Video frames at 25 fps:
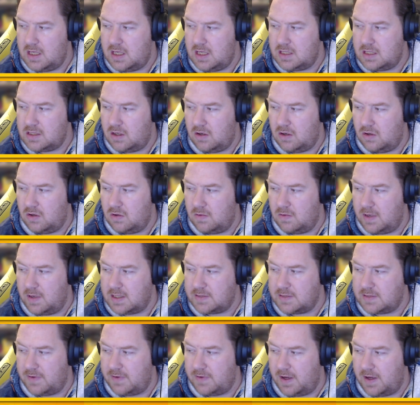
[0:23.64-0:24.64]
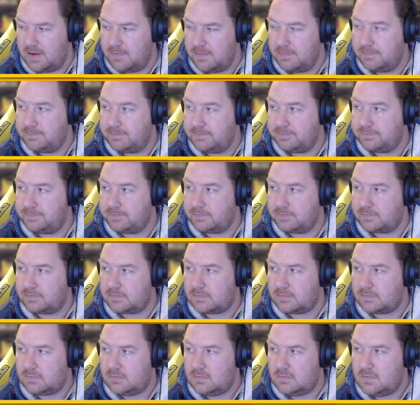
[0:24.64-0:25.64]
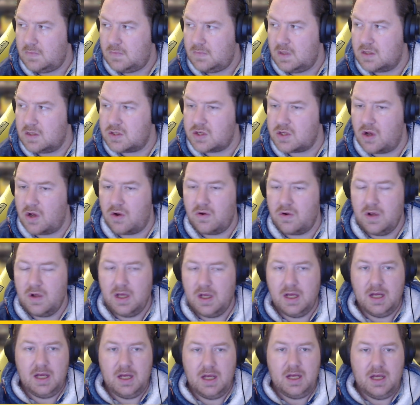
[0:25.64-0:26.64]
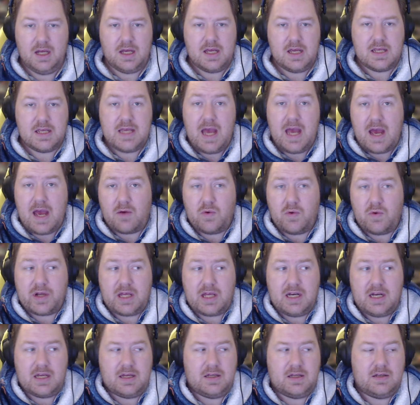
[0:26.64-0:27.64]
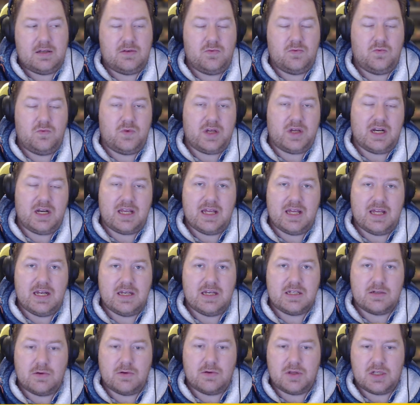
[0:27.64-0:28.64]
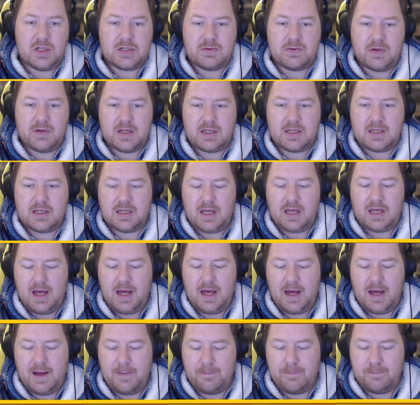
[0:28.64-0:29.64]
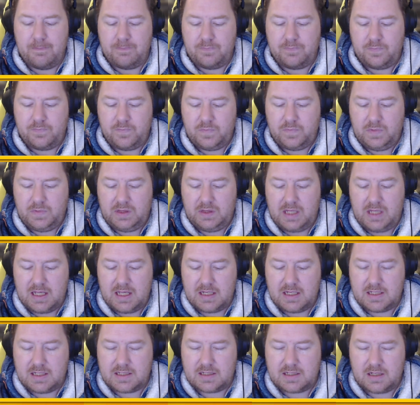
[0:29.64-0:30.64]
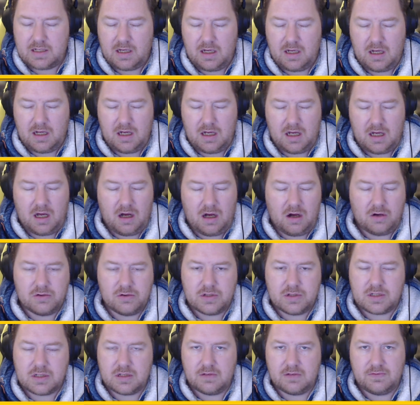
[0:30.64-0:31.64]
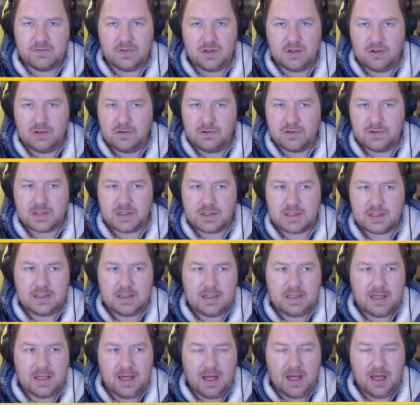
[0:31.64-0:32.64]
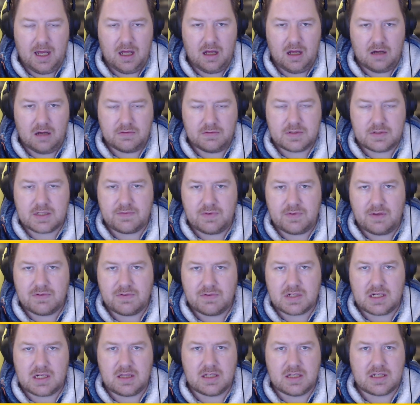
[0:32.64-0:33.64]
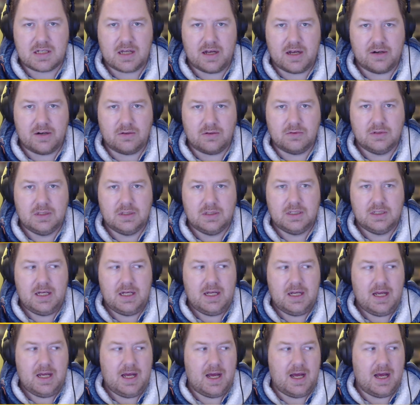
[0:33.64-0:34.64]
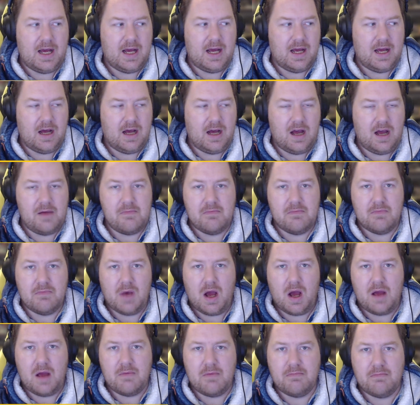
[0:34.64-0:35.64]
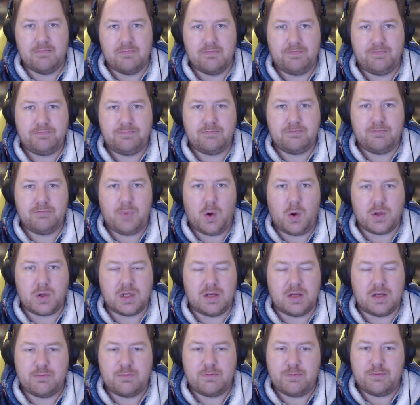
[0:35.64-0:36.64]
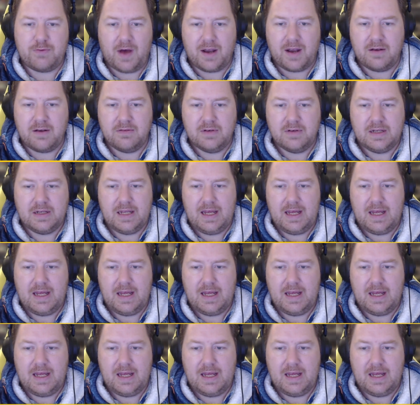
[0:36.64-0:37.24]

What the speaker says: is always fun. So, yeah, we're gonna get into it this week. There's a host of news. Obviously, if you've seen the title, I'm poking fun